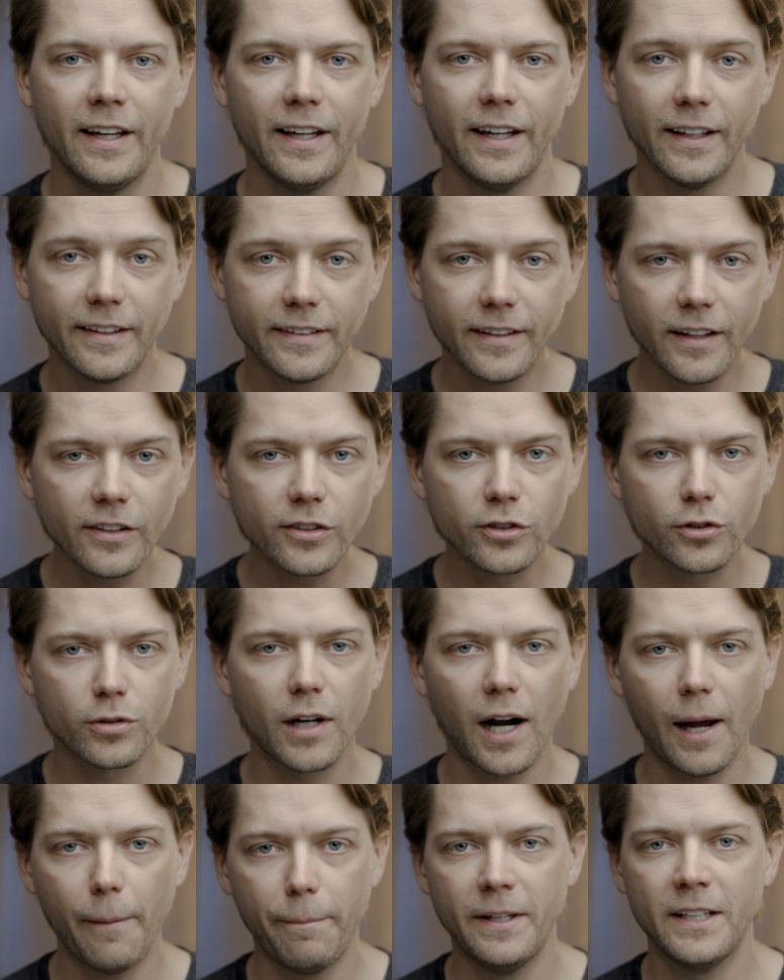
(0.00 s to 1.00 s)
it does
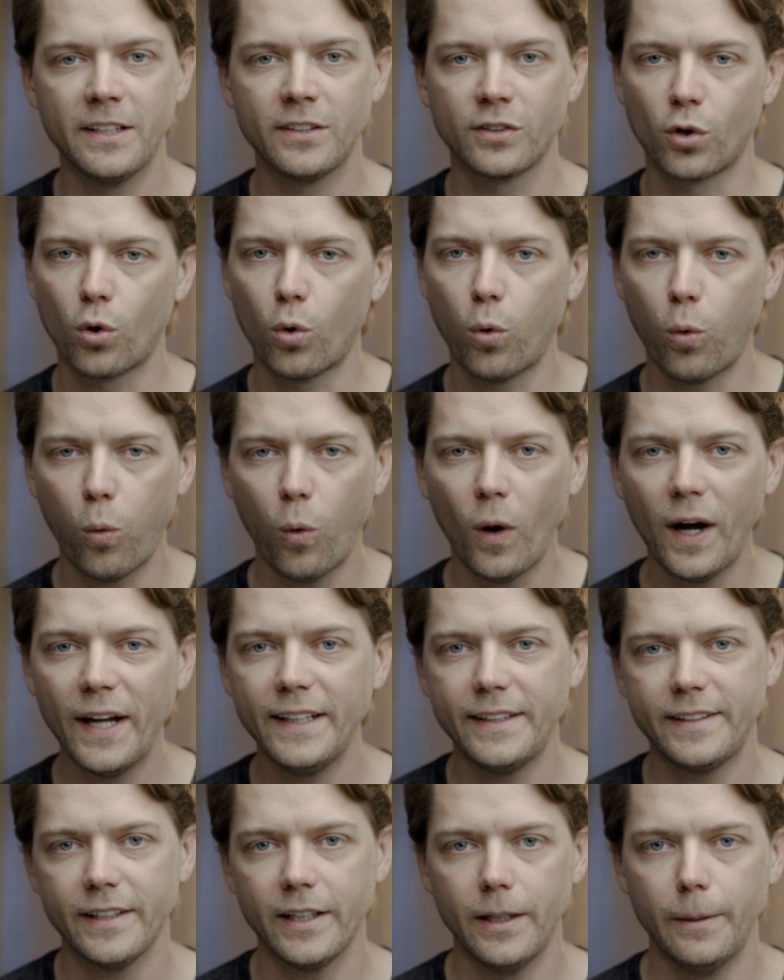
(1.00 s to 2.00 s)
crop in
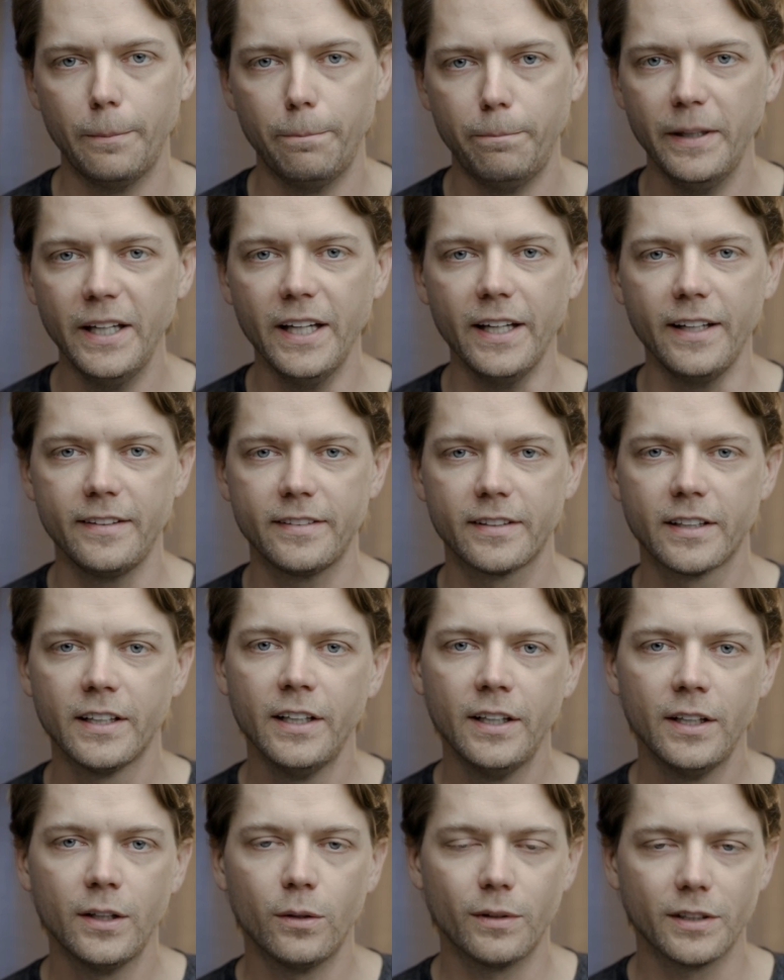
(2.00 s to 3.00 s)
quite a bit,
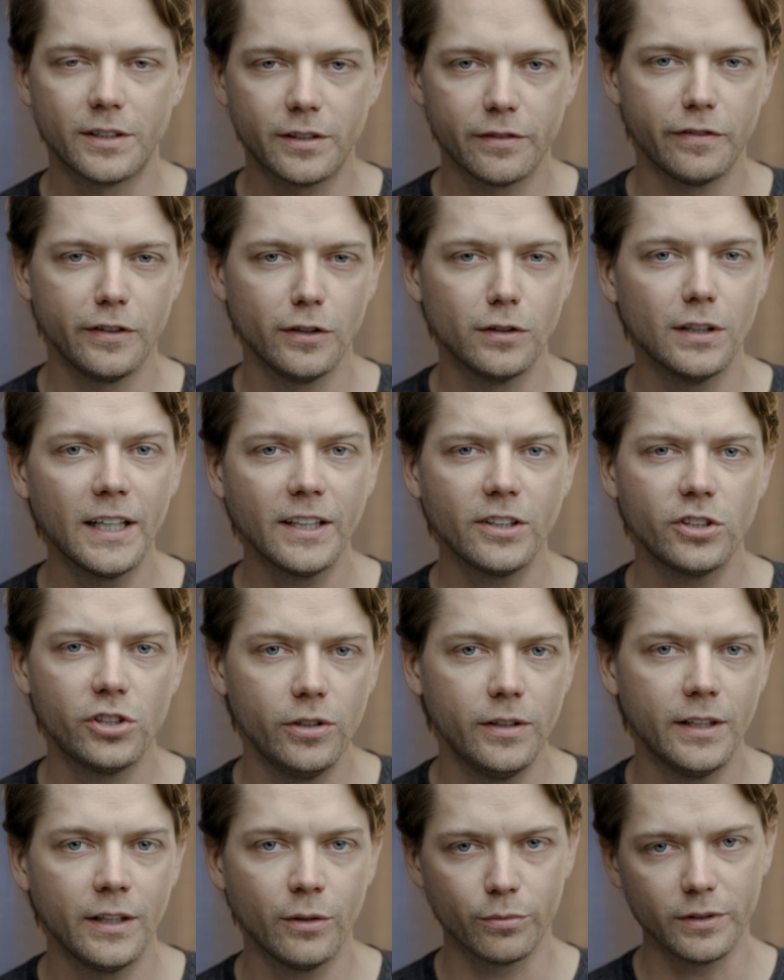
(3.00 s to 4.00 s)
which if you like
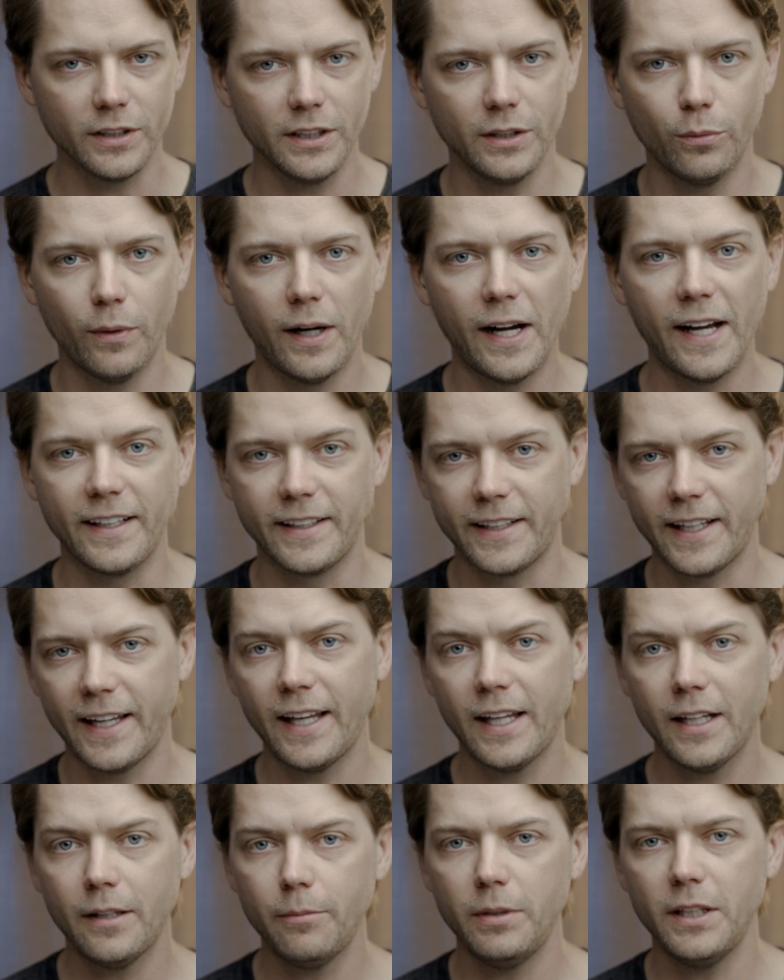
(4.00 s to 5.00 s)
shooting really wide,
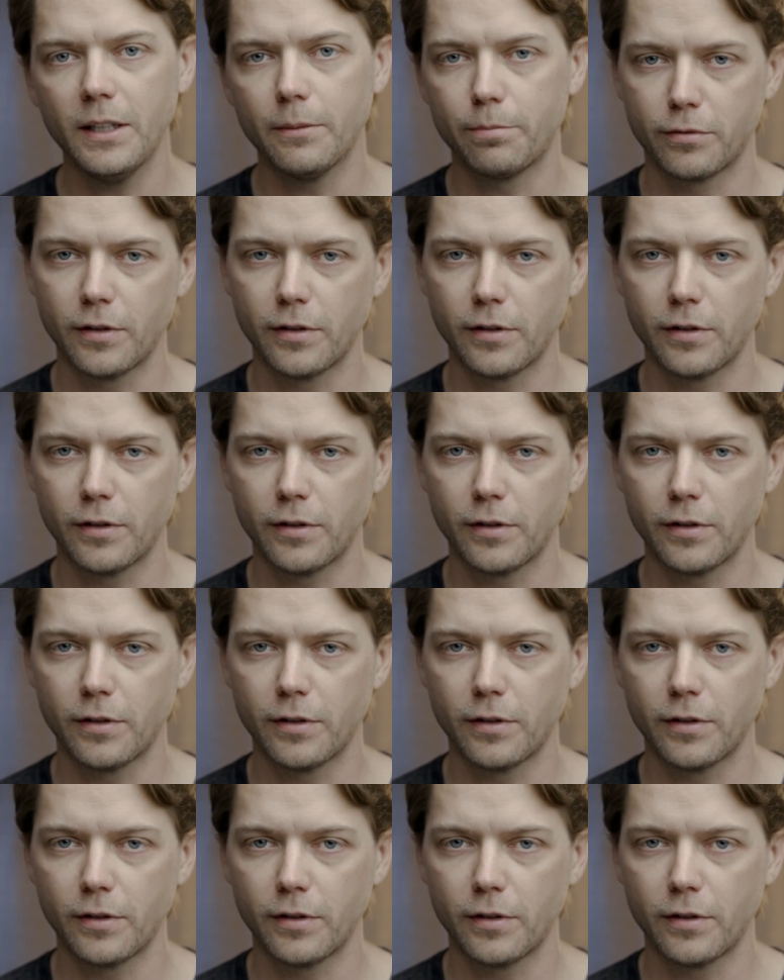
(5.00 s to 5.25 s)
can be a